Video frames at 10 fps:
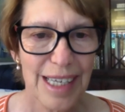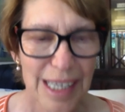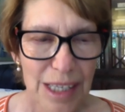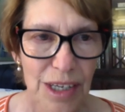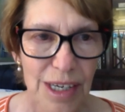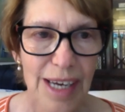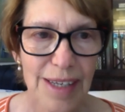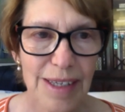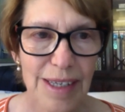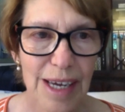In the
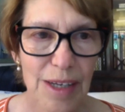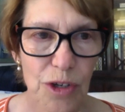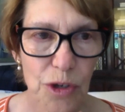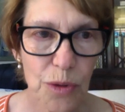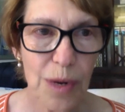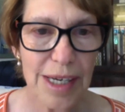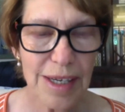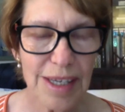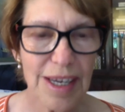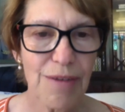United States,
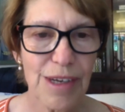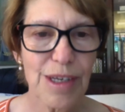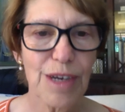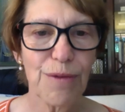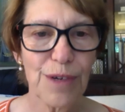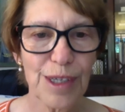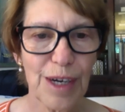27 different